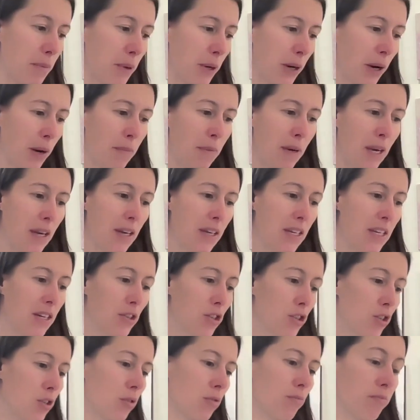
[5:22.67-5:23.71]
But I mean,
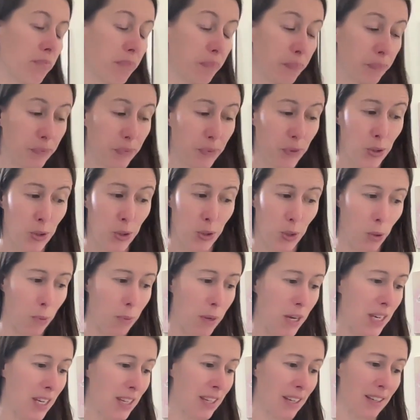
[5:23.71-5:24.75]
there's so
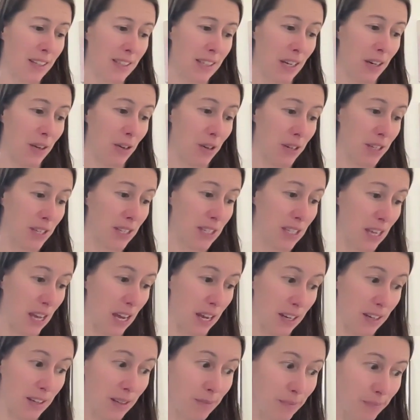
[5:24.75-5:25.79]
many things that are
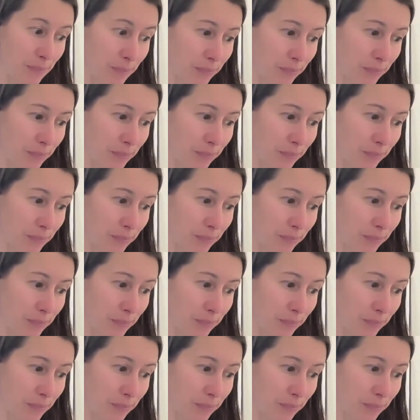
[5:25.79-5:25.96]
said